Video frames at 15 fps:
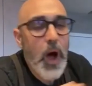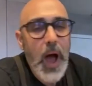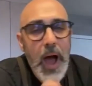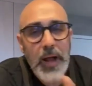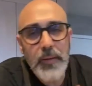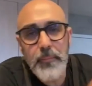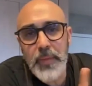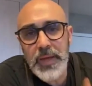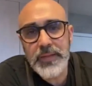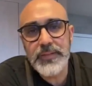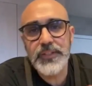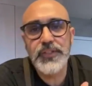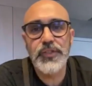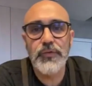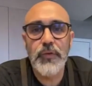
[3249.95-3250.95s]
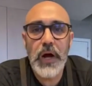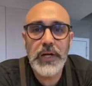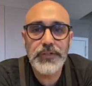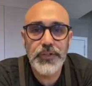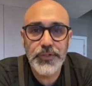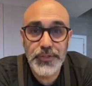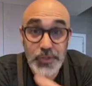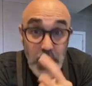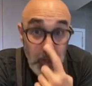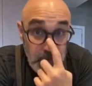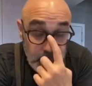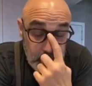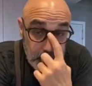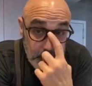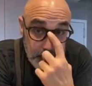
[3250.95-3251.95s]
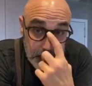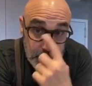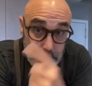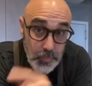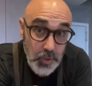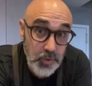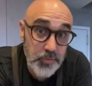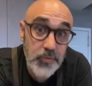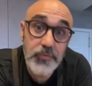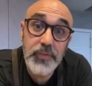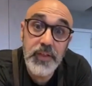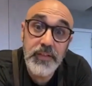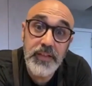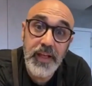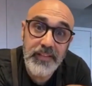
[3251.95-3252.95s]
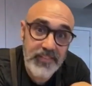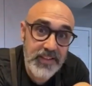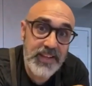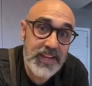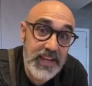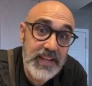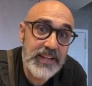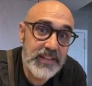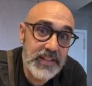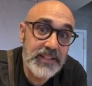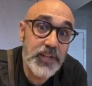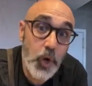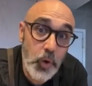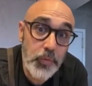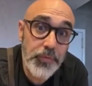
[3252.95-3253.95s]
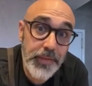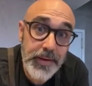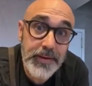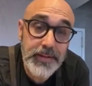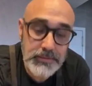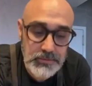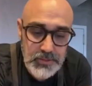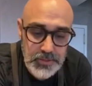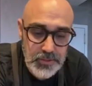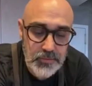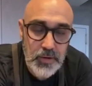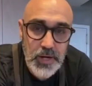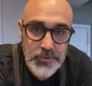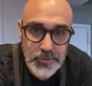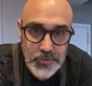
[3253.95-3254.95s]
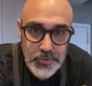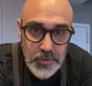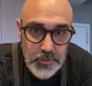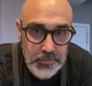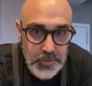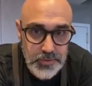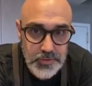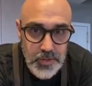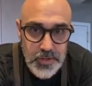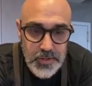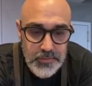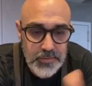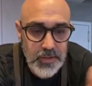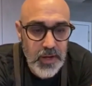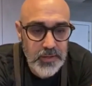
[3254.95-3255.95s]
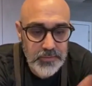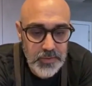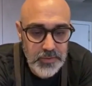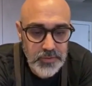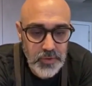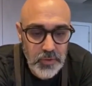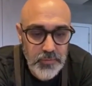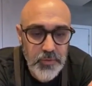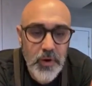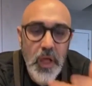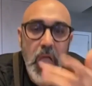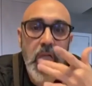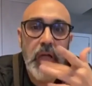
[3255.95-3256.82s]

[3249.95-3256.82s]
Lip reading: How to make the Sriracha salt. Because if that's the key to this whole thing is the Sriracha salt. Let's try not to knock things over.